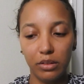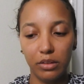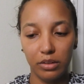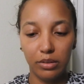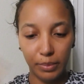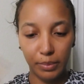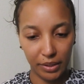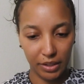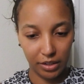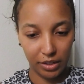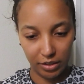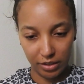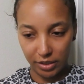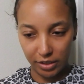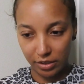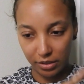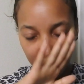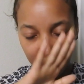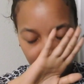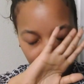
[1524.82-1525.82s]
Oh my God.
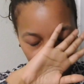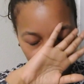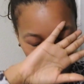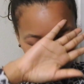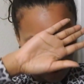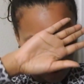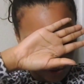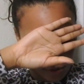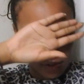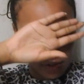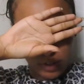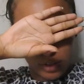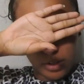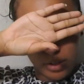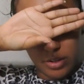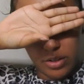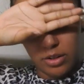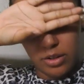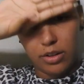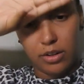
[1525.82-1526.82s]

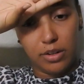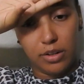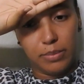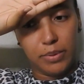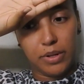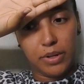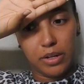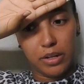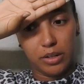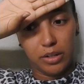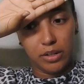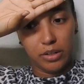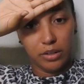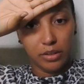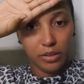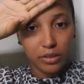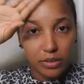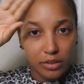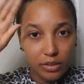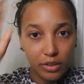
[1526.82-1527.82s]
Oh my God.
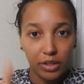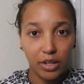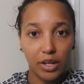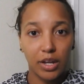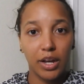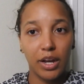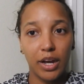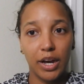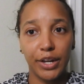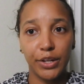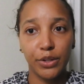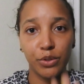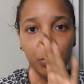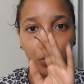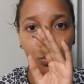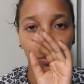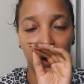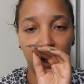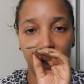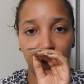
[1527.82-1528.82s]
How you
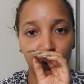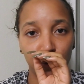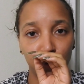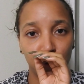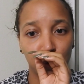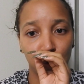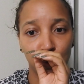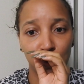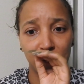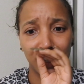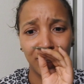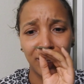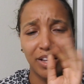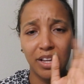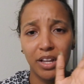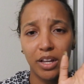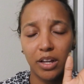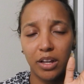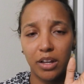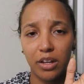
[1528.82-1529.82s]
doing? How you doing?
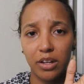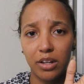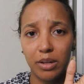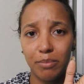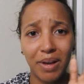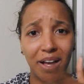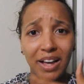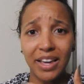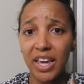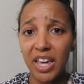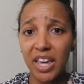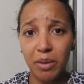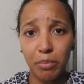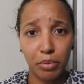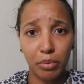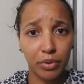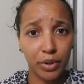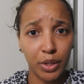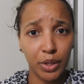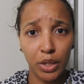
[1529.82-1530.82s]
I can't
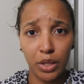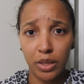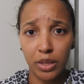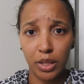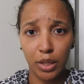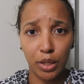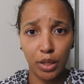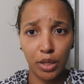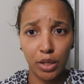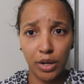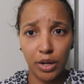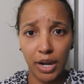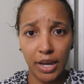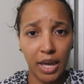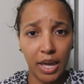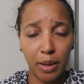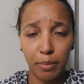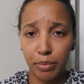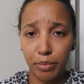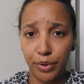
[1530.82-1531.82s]
breathe in here. I
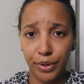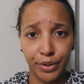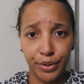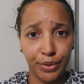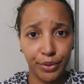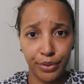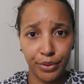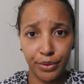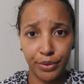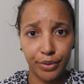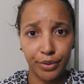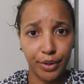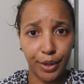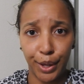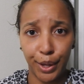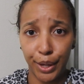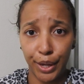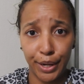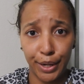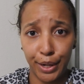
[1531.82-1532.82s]
can't breathe.
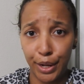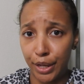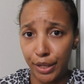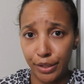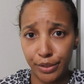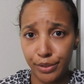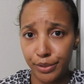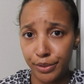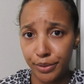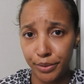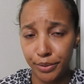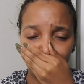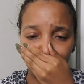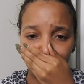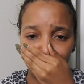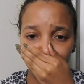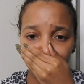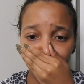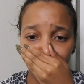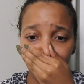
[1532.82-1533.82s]
I cannot.
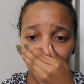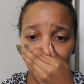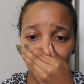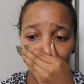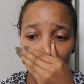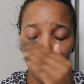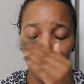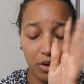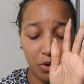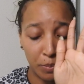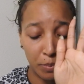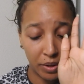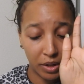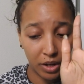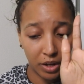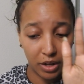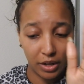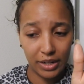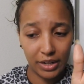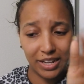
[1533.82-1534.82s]
Oh my
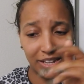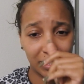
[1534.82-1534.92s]
God.